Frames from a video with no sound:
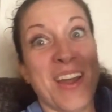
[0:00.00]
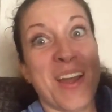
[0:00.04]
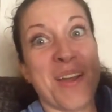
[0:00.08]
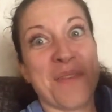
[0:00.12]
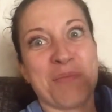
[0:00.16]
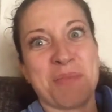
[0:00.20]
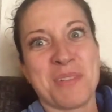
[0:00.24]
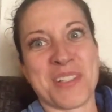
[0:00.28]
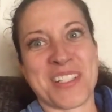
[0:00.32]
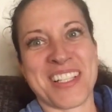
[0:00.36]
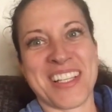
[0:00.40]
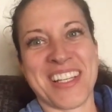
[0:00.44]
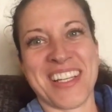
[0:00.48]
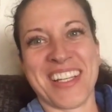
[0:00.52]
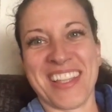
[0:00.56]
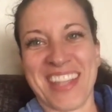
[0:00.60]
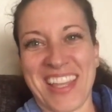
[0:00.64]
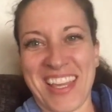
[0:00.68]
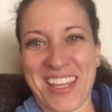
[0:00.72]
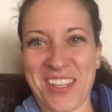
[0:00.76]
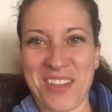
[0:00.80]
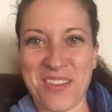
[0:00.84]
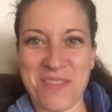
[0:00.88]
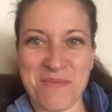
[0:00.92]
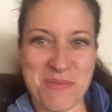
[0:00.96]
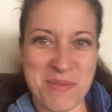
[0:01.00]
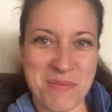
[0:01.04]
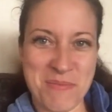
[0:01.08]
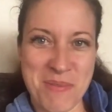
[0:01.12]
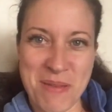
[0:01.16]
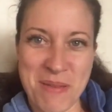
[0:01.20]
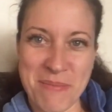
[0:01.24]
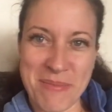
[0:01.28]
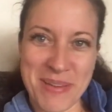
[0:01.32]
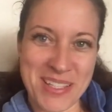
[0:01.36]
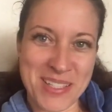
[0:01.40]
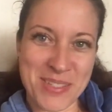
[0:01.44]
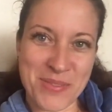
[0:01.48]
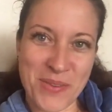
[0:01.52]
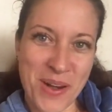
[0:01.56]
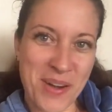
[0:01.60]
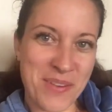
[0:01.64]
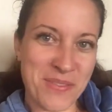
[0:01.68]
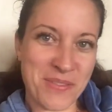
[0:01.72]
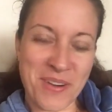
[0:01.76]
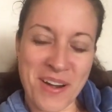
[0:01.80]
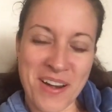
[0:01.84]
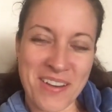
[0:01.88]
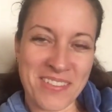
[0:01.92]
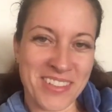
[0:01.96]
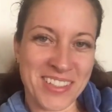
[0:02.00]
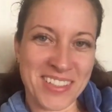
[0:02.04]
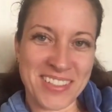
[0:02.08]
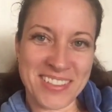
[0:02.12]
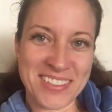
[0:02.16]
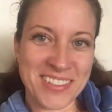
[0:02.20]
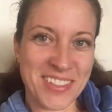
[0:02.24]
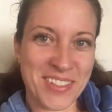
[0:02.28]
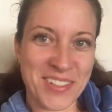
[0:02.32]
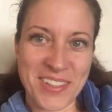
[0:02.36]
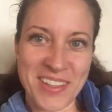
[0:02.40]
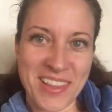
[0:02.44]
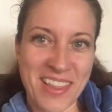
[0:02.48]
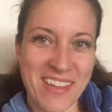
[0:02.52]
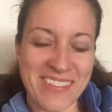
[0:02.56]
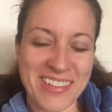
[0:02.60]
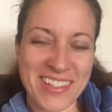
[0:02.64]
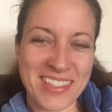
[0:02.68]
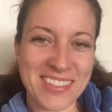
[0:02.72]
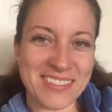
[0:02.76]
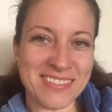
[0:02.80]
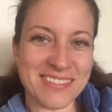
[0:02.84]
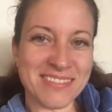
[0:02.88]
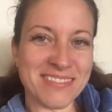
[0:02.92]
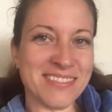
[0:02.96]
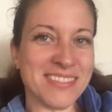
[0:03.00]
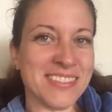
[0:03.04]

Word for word: no, I'm pretending like you've been my best friend forever. Don't you love it?